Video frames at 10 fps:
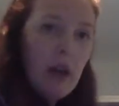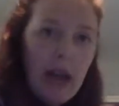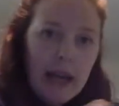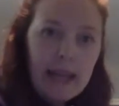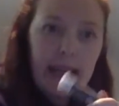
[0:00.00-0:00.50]

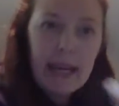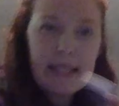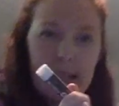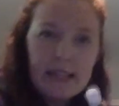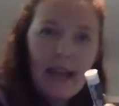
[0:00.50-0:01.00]
Any
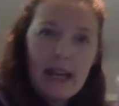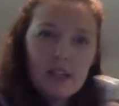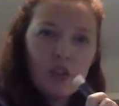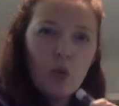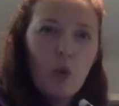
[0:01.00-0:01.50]
guesses
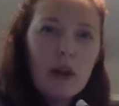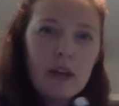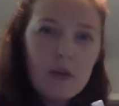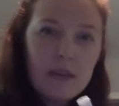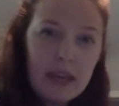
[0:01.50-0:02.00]
as to what
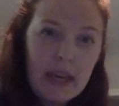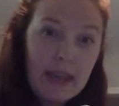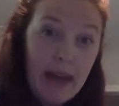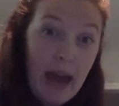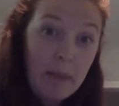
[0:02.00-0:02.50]
you
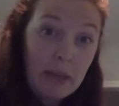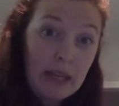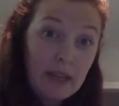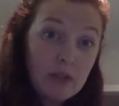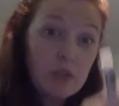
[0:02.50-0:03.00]
think that
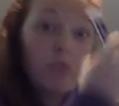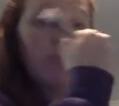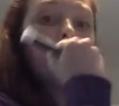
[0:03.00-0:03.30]
means?